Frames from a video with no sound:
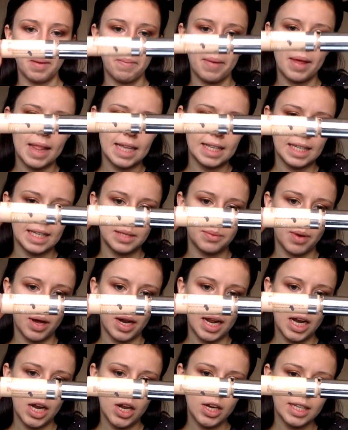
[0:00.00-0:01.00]
But this is what
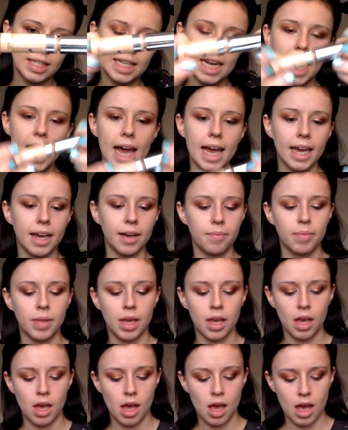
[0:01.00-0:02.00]
it looks like.
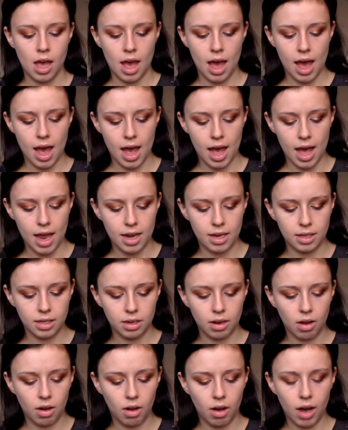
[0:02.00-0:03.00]
And
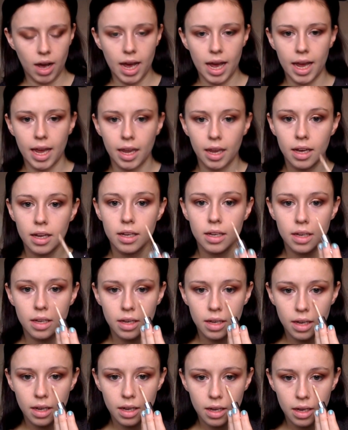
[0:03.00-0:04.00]
I
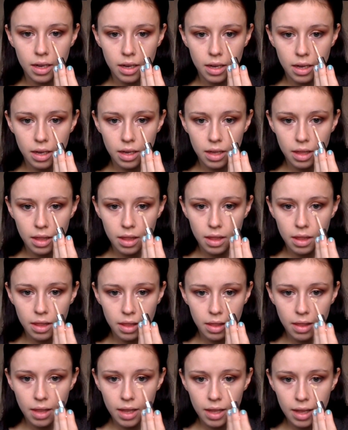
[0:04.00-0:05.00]

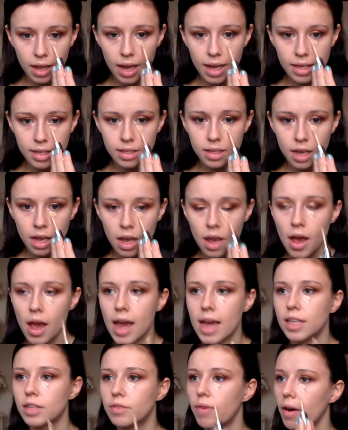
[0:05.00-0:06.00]
think that
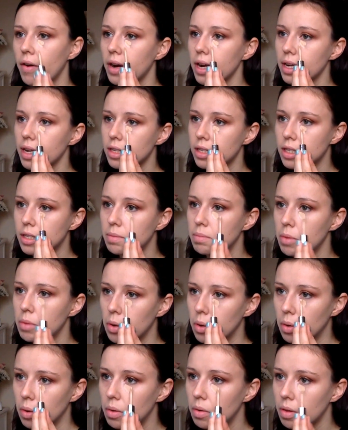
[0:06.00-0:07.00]
it's very
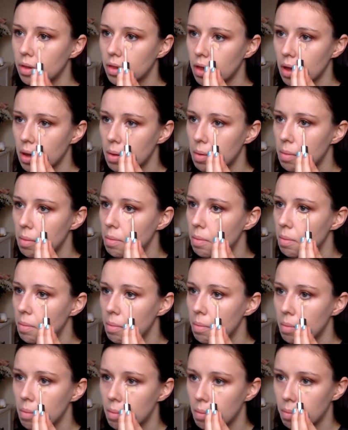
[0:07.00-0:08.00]
smooth,
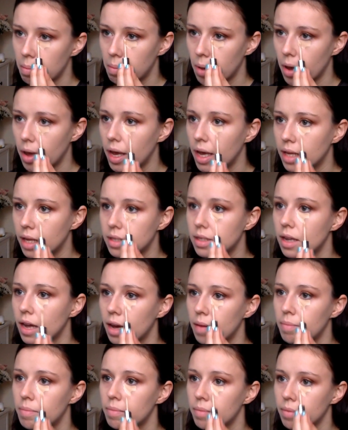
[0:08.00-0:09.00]
but it's
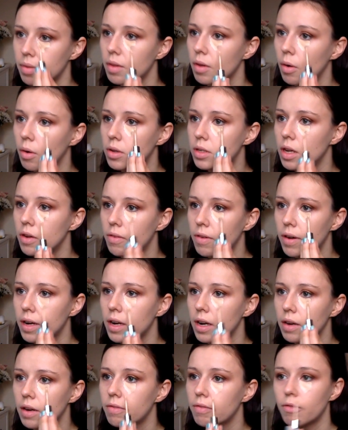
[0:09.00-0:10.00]
also
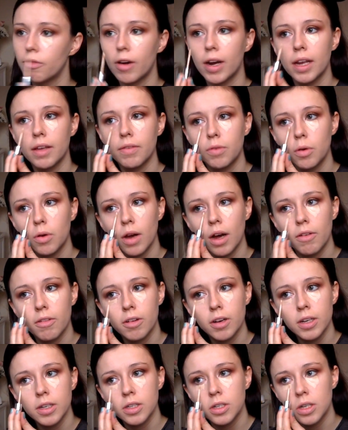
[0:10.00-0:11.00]
really full
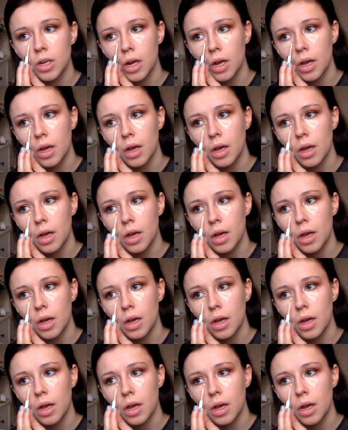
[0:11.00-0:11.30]
coverage.